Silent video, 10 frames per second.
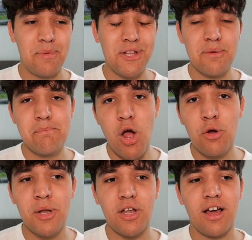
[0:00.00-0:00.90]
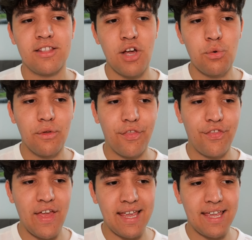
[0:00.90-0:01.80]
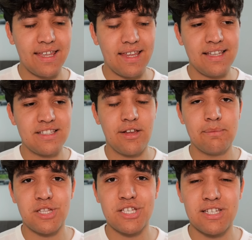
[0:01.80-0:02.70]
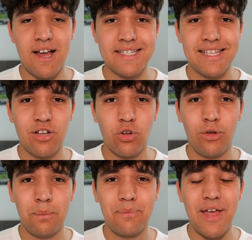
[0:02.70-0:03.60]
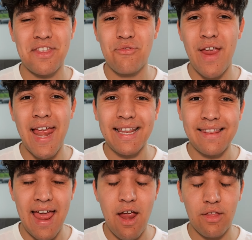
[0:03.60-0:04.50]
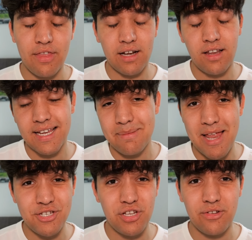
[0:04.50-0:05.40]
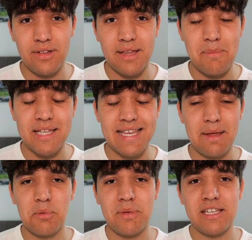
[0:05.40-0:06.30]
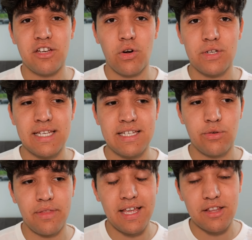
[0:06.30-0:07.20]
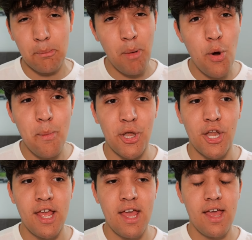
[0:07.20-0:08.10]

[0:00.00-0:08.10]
But at the moment, I don't think, in terms of the size of the club, that they're really there. I think, like I mentioned, they're in the mid-table mediocrity. So I think at the moment,